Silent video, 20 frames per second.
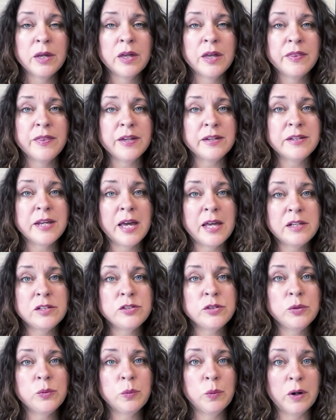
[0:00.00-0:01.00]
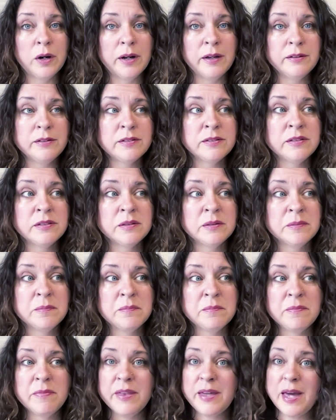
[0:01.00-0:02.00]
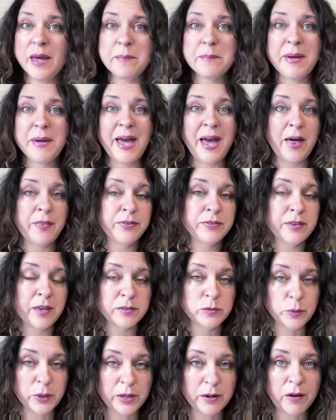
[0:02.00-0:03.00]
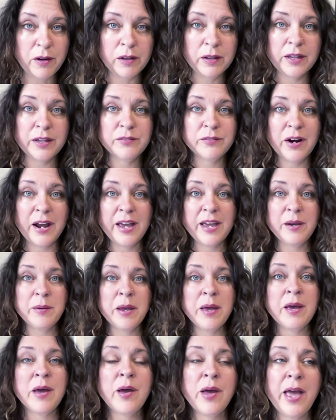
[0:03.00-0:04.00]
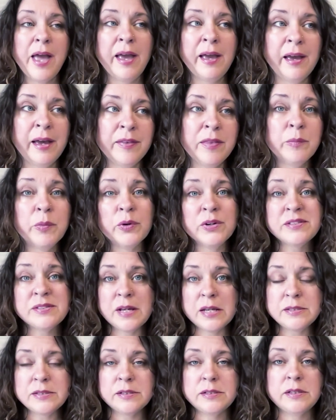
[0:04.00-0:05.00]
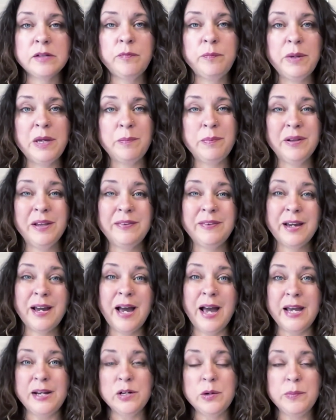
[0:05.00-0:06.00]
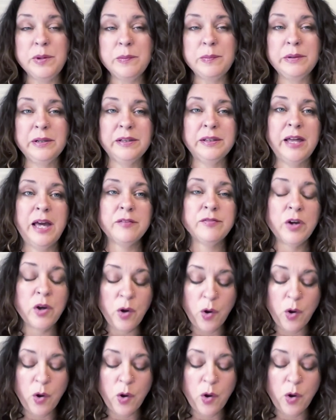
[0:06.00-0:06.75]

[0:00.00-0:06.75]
They tend to want the empaths, as we call it, right? And the more sensitive people and the kinder people in life.